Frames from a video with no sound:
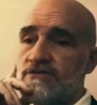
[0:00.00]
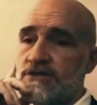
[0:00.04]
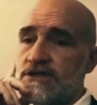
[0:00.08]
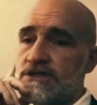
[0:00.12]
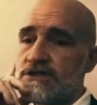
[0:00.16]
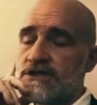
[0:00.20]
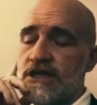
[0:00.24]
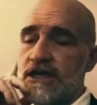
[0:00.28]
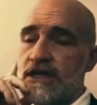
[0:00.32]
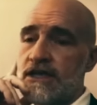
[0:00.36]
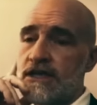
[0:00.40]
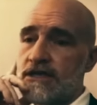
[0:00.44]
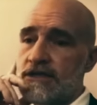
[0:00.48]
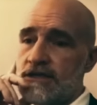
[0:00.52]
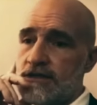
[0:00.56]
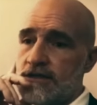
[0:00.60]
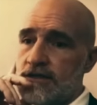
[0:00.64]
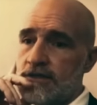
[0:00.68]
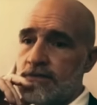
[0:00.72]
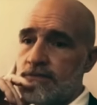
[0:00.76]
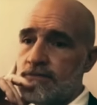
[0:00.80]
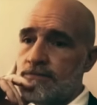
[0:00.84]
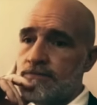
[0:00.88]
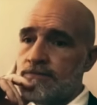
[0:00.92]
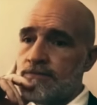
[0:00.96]
enough to
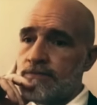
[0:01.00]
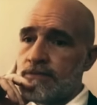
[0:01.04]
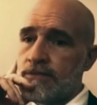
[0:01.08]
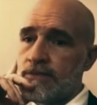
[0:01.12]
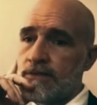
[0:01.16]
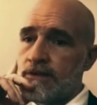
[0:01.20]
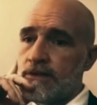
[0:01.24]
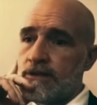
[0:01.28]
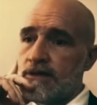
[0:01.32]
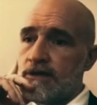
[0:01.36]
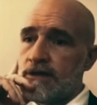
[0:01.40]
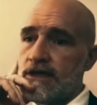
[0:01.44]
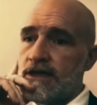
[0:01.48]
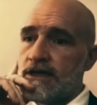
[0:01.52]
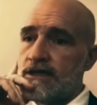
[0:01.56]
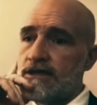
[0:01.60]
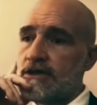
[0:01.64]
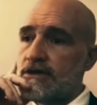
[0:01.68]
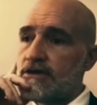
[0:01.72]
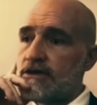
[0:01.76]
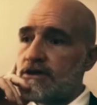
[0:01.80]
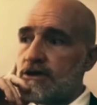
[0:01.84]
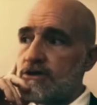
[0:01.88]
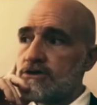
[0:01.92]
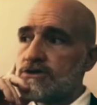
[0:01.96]
stand.
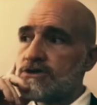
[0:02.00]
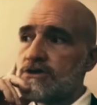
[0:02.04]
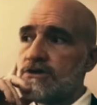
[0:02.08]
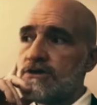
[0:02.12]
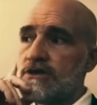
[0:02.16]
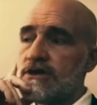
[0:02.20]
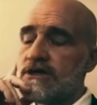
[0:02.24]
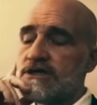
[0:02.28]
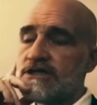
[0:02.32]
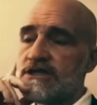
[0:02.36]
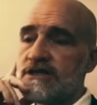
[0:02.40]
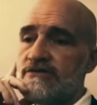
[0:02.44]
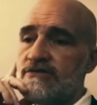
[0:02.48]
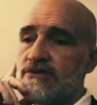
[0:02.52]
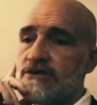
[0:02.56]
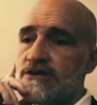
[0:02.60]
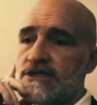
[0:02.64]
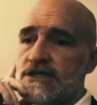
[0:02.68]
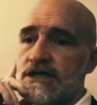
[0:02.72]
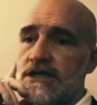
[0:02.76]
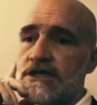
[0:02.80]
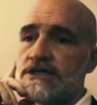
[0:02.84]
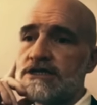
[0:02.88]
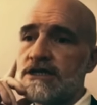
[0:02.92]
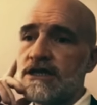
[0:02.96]
And their culture and their
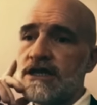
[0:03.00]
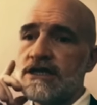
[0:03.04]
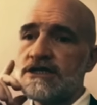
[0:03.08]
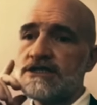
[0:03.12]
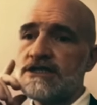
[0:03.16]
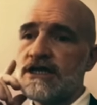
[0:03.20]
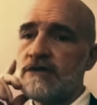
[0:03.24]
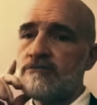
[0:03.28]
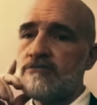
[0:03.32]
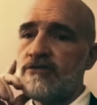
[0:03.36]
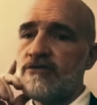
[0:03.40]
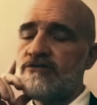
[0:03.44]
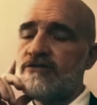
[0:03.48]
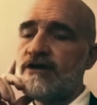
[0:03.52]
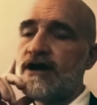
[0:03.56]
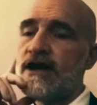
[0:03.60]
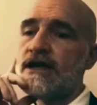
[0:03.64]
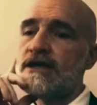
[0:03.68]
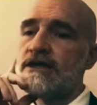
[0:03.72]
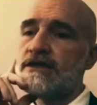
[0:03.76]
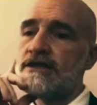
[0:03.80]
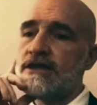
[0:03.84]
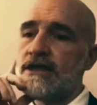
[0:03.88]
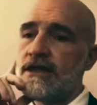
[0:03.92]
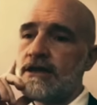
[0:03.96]
civilization has not
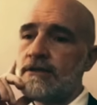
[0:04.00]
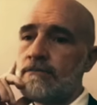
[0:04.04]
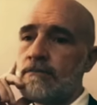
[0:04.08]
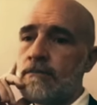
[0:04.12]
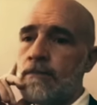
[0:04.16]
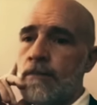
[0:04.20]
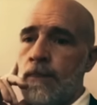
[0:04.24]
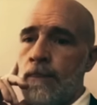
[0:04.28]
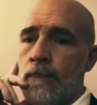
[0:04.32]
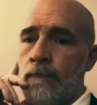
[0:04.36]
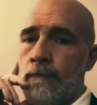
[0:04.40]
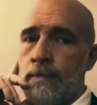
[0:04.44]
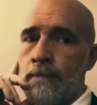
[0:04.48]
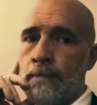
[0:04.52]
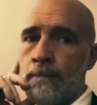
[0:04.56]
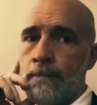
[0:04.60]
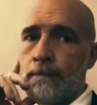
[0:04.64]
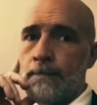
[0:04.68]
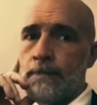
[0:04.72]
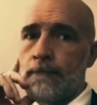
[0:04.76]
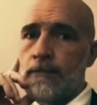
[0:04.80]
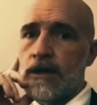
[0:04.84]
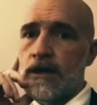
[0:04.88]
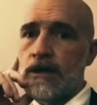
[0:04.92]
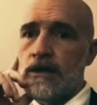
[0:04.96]
provided them
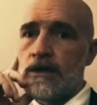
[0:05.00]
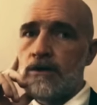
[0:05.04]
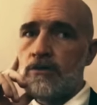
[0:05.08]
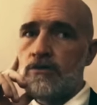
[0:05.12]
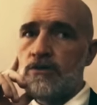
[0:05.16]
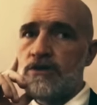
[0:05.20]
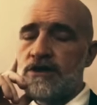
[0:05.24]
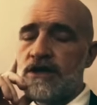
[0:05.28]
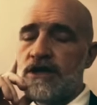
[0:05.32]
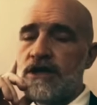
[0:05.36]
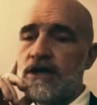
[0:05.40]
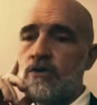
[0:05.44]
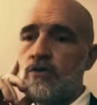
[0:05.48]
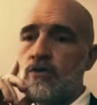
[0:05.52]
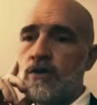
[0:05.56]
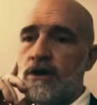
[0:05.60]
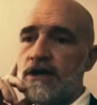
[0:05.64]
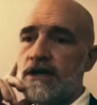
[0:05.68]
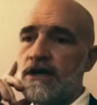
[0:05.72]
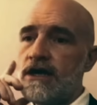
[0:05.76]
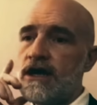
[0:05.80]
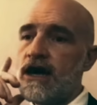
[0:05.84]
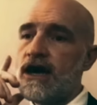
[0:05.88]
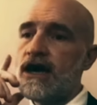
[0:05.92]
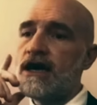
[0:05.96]
with any
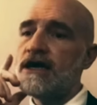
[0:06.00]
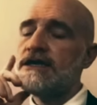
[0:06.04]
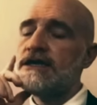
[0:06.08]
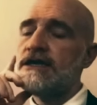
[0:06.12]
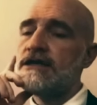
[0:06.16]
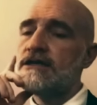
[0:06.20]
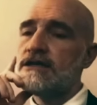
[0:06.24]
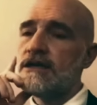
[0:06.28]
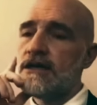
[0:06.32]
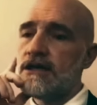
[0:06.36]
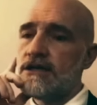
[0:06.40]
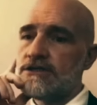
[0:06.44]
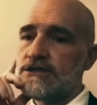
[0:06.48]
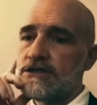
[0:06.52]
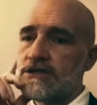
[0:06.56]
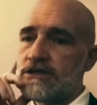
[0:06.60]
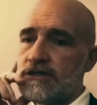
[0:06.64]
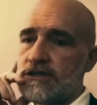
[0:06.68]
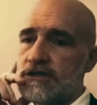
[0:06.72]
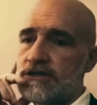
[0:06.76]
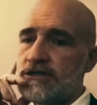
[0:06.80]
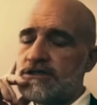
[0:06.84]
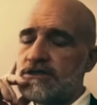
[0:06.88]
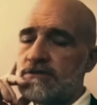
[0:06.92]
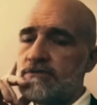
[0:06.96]
way
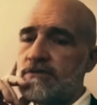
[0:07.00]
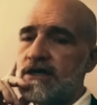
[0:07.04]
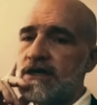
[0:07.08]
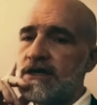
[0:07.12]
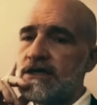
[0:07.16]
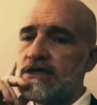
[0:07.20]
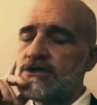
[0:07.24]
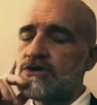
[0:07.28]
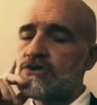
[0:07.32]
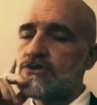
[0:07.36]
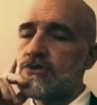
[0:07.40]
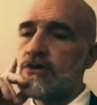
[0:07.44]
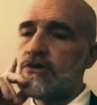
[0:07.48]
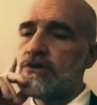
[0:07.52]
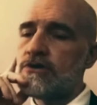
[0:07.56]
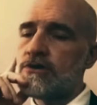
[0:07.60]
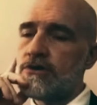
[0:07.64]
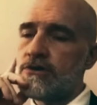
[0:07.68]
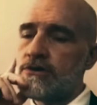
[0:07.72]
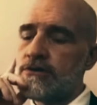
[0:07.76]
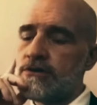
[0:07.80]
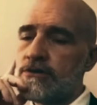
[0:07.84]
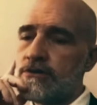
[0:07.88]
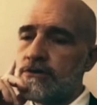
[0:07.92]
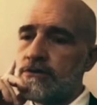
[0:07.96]
ideologically to make it
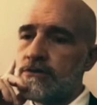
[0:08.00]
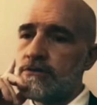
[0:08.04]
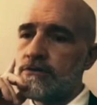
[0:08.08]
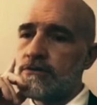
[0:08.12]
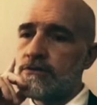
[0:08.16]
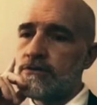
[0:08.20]
stronger.